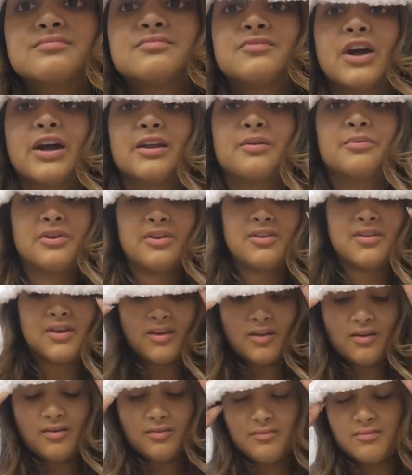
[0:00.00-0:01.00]
Ryan, what do you
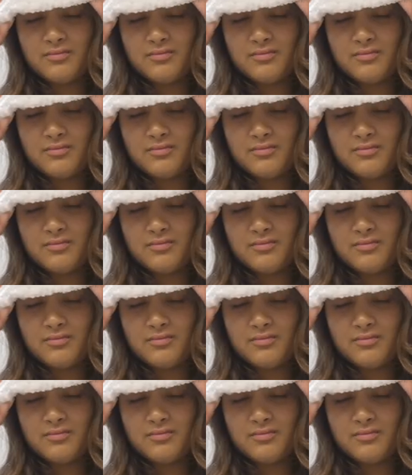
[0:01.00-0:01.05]
think?